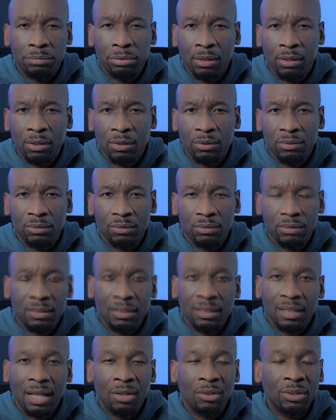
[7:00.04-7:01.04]
Pro,
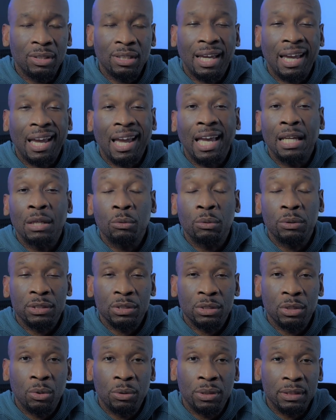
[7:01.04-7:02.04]
I don't think anyone is
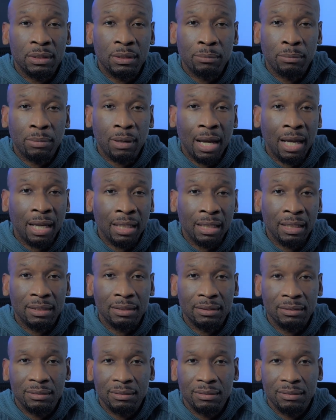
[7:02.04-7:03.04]
going into buying it.
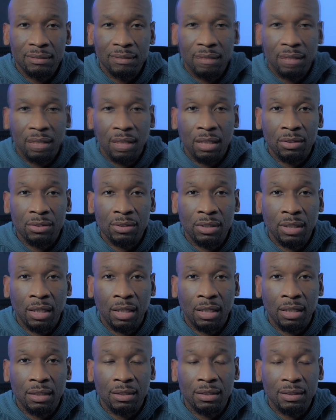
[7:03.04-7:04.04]
They're
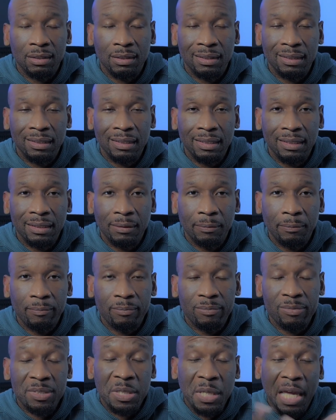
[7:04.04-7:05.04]
saying,
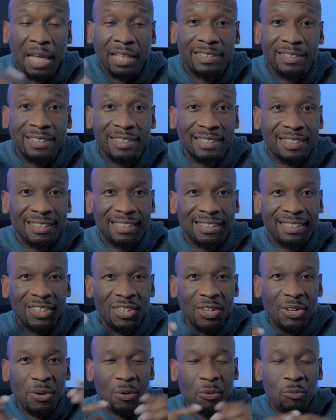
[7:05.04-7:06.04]
yes,
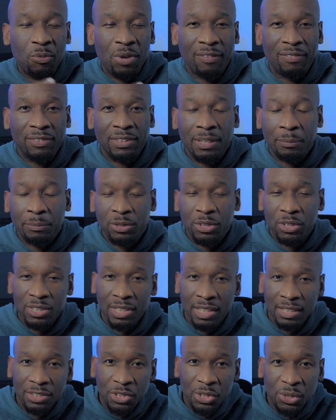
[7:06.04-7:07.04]
we have a temperature
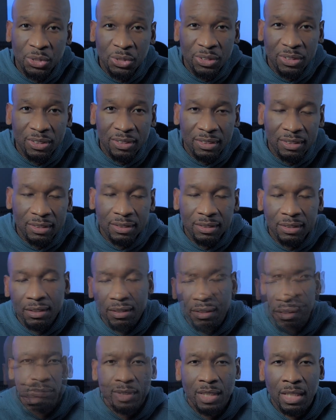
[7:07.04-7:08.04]
sensor.
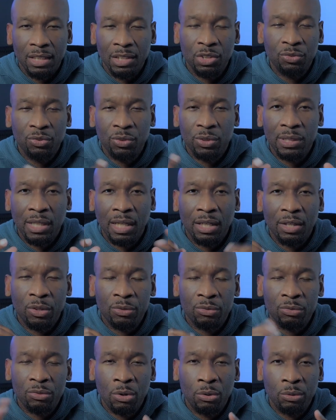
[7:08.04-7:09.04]
It just feels like a
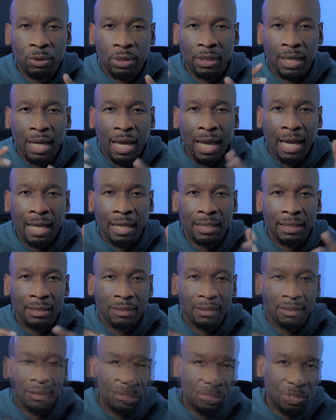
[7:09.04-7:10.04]
throw-in added,
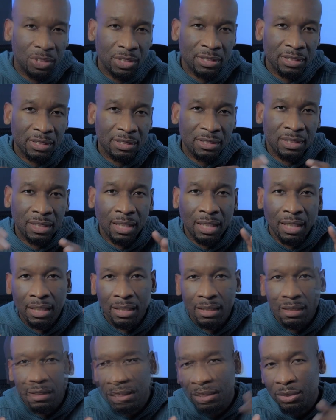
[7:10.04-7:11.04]
just to say,
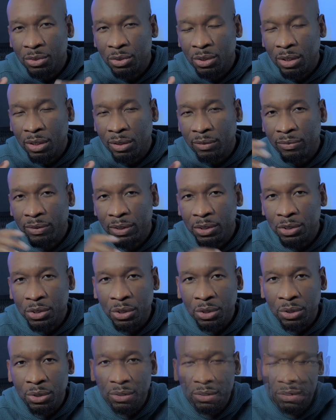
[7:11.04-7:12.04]
here's another
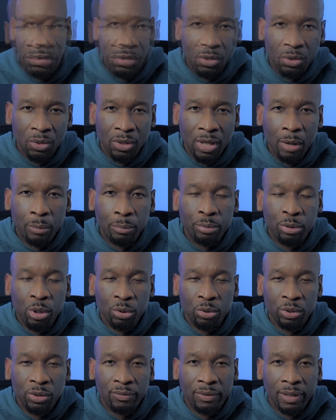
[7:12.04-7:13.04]
feature on our
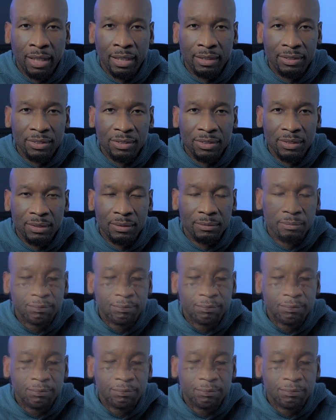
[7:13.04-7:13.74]
Pro device.